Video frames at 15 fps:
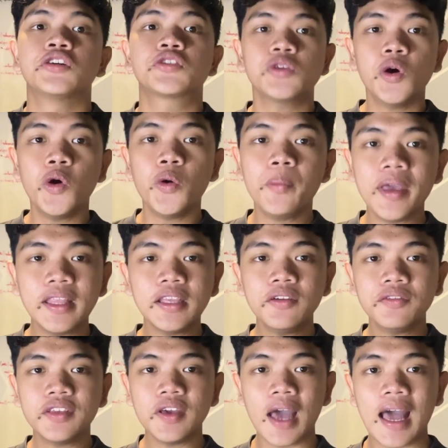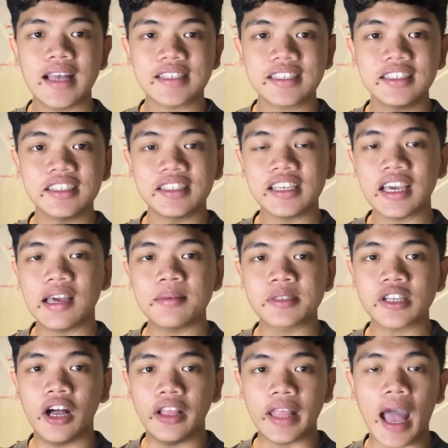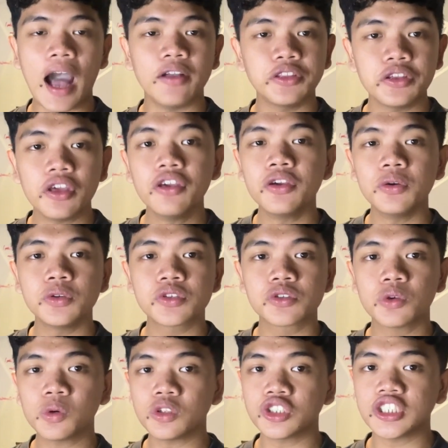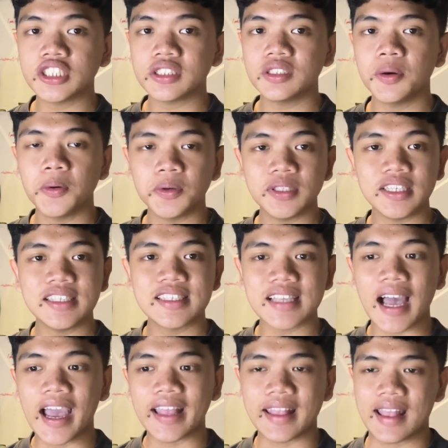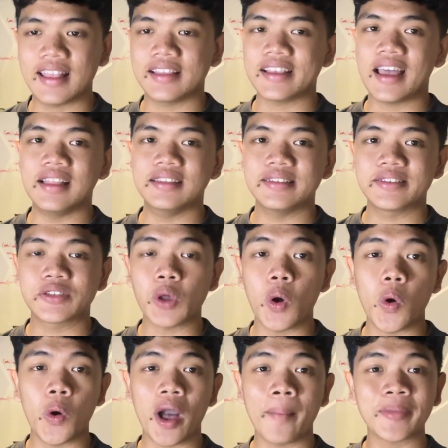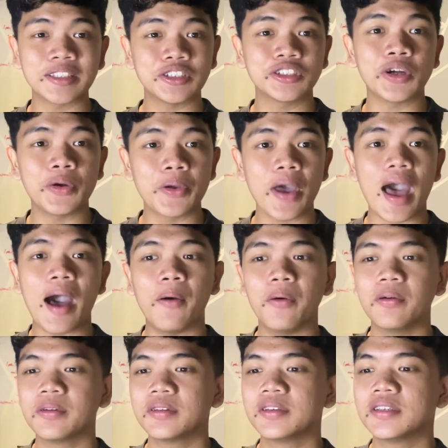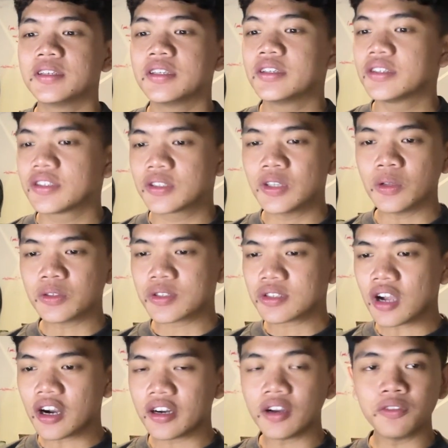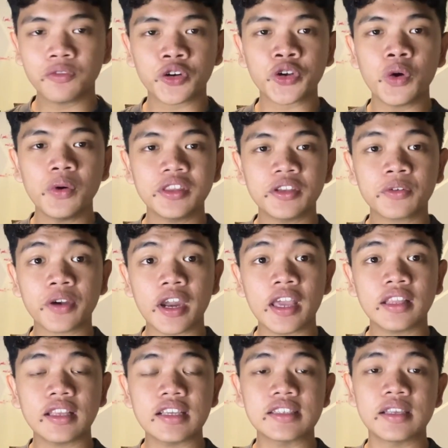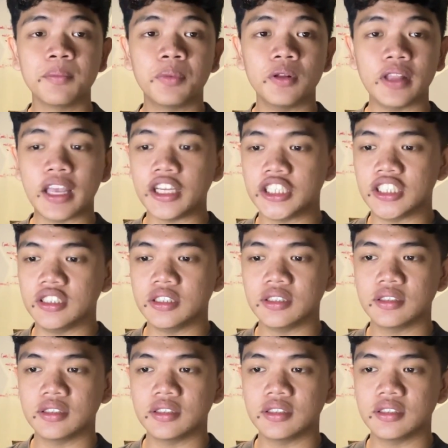So many of you asking the DMs on how do you use Google Sheet Node inside N8n. So I'm gonna show you how. So to start off, we're going to create a simple agent.